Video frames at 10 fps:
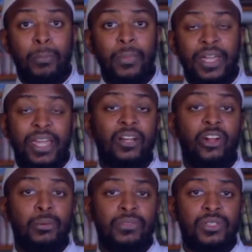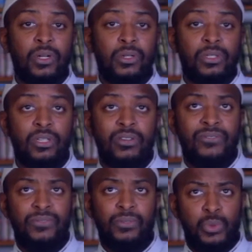kilogram of salt
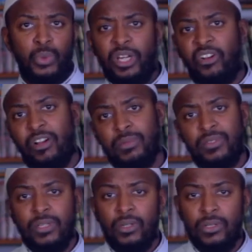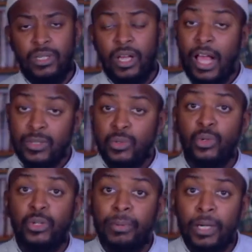for 2 kilograms of salt, that's also
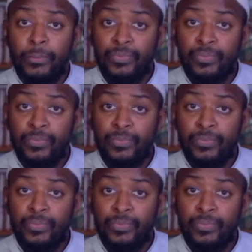riba.